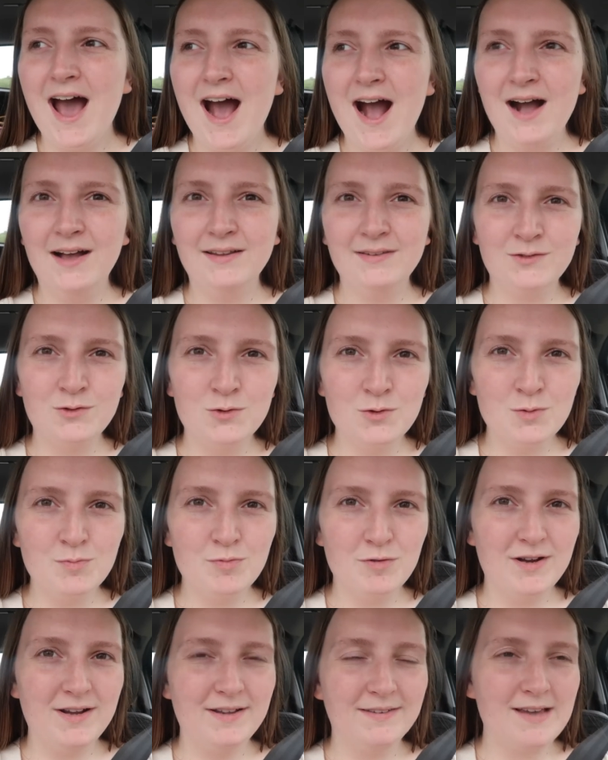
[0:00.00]
Our
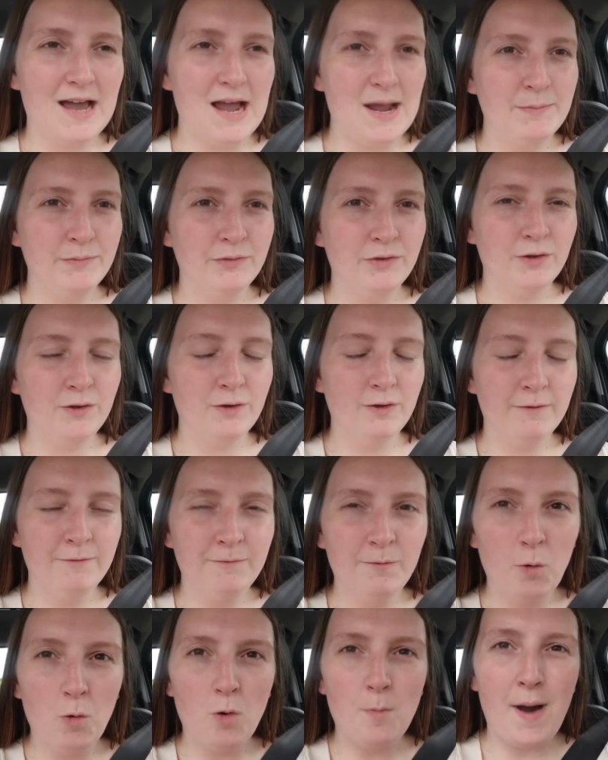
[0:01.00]
strawberries came to
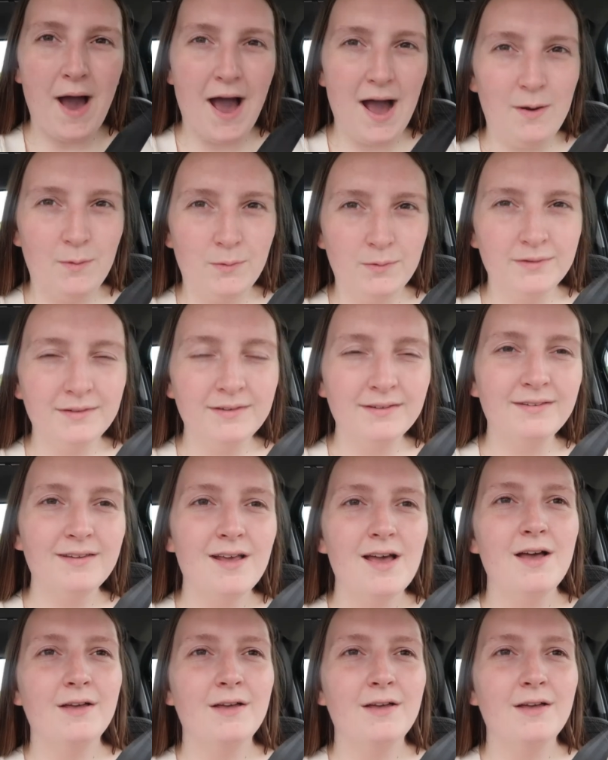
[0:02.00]
four pounds.